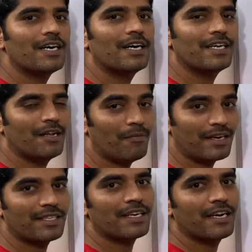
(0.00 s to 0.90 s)
in a
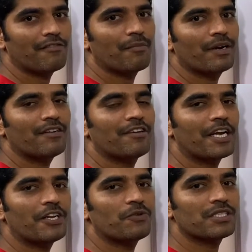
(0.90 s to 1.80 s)
multi-threaded environment, we
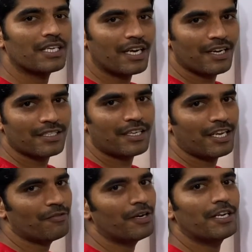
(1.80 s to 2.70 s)
can use synchronized
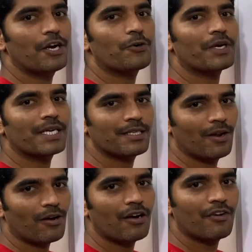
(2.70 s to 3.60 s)
keyword in order to get the
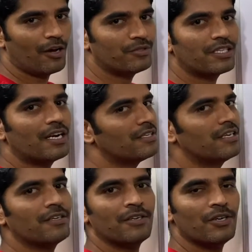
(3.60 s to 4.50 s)
lock of an object and
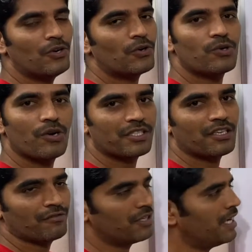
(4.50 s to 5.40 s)
then do our
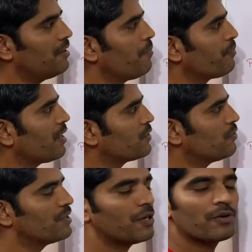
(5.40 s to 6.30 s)
stuffs, right? So
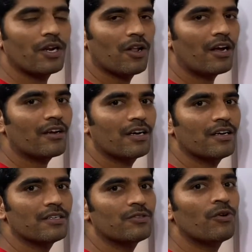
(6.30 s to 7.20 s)
without a lock,
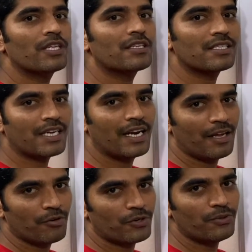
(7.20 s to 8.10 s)
no other threads can
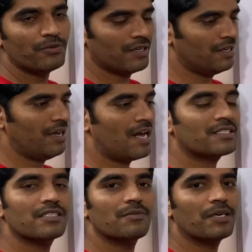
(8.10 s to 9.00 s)
able to
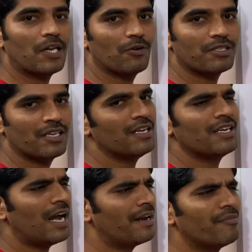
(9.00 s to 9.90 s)
access that particular object.
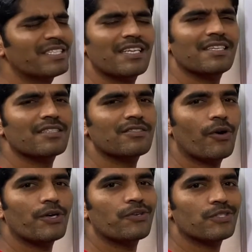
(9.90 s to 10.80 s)
And basically this is
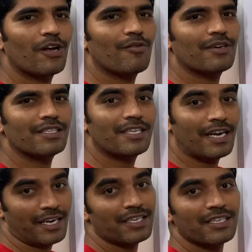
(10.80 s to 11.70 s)
going to resolve the data
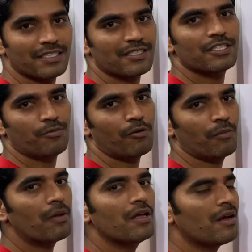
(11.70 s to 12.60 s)
inconsistency problem.
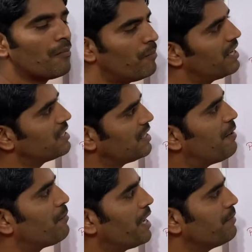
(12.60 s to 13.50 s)
But at the
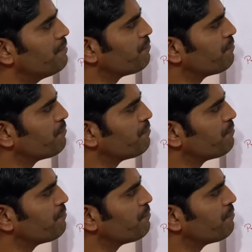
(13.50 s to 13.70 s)
same time,